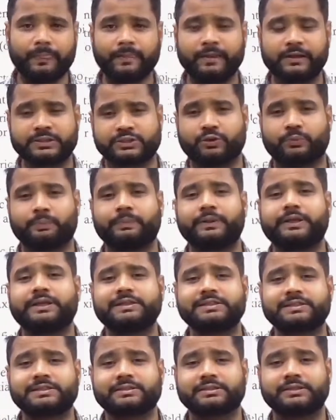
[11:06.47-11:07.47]
So
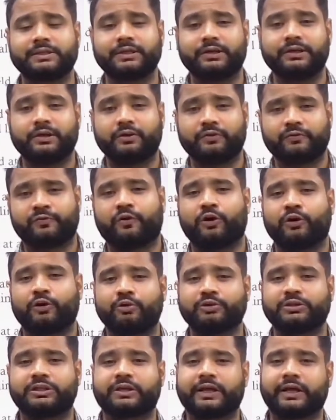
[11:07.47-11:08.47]
please follow
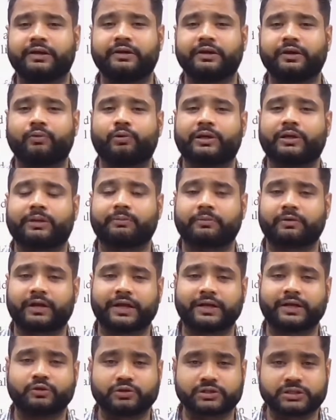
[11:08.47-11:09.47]
the technique what I'm
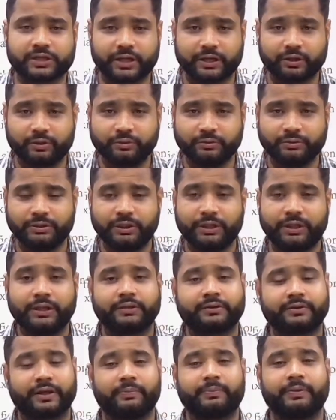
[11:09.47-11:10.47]
trying to say you.
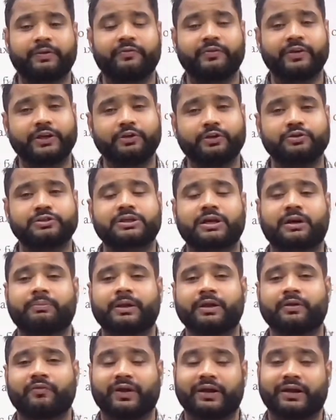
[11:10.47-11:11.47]
There'll be videos
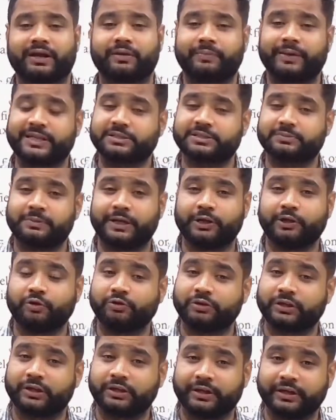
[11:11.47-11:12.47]
coming where I'll be explaining you
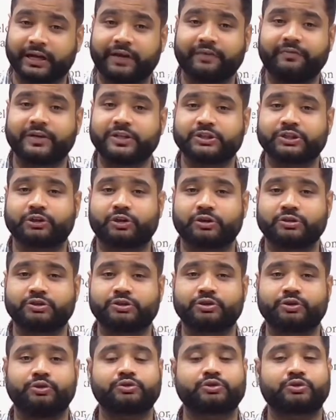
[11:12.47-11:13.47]
the derivation
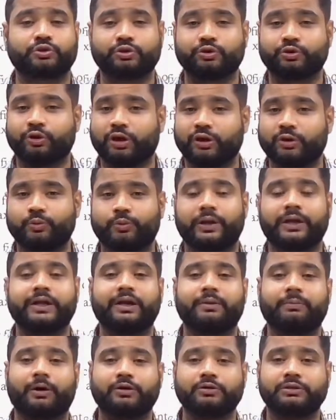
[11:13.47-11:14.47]
also, so do not worry
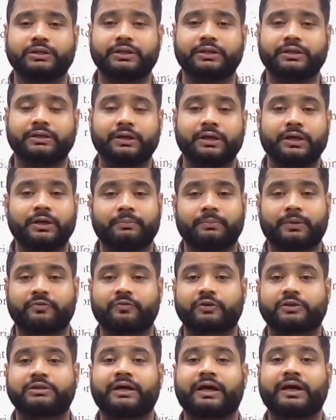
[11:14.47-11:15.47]
about it. But
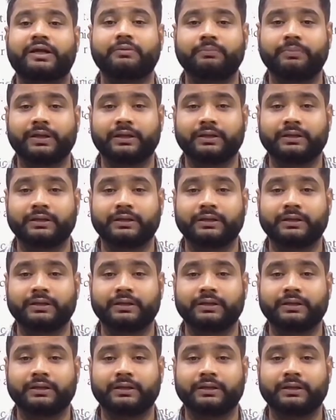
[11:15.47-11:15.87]
for time being,